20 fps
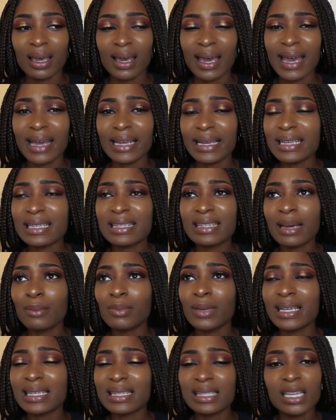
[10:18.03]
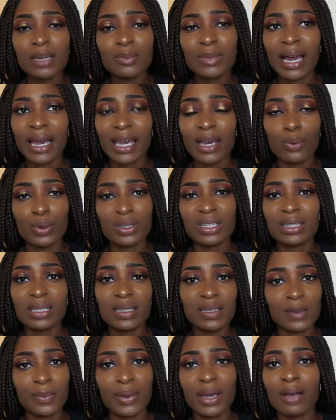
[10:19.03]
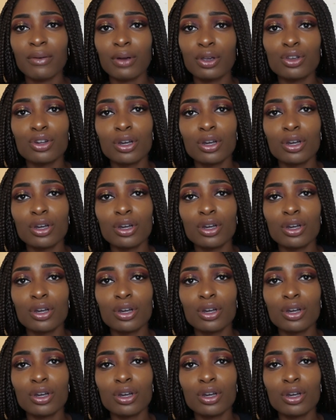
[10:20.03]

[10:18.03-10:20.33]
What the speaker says: it seemed like it wasn't disappearing.